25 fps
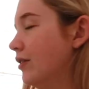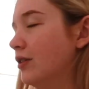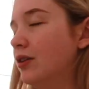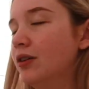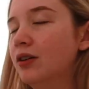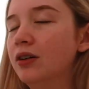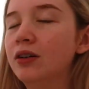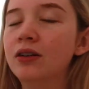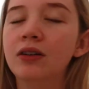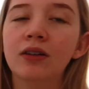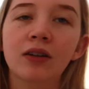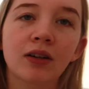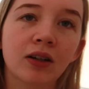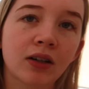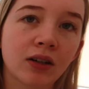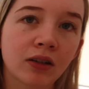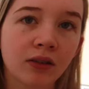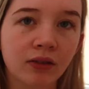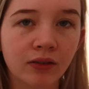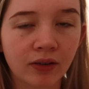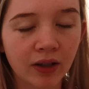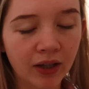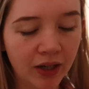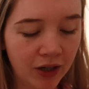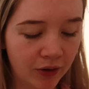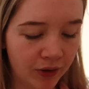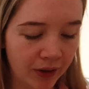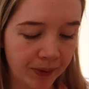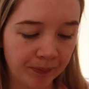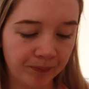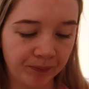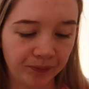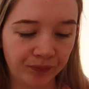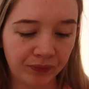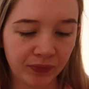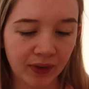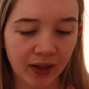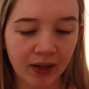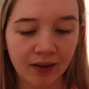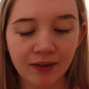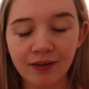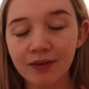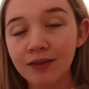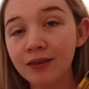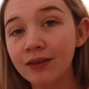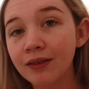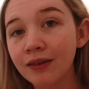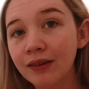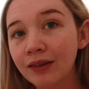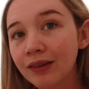thought, oh, anyway,
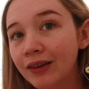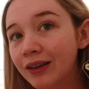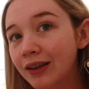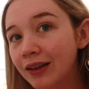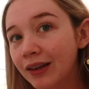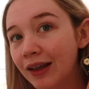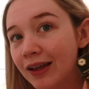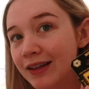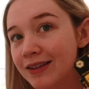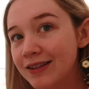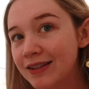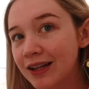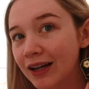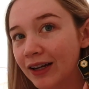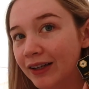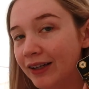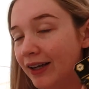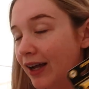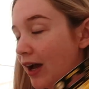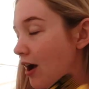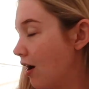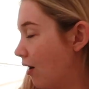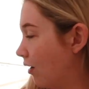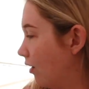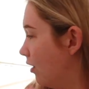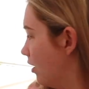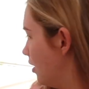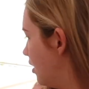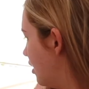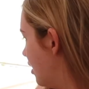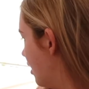it's done now.